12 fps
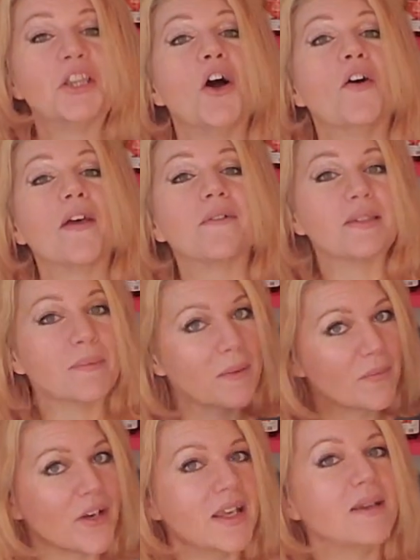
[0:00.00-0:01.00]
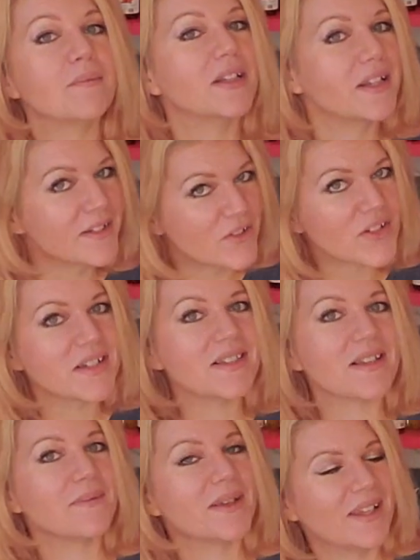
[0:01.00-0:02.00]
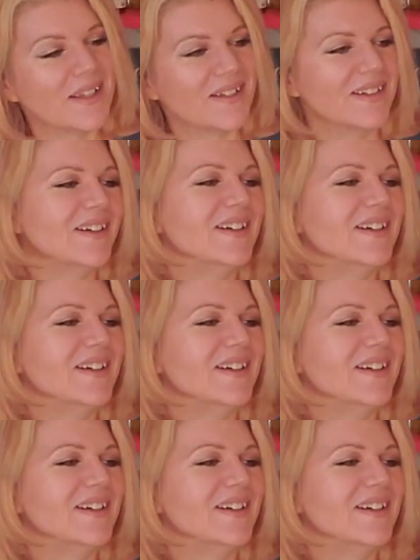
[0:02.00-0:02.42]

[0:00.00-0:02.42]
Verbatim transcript: No, that was my brain playing tricks on me.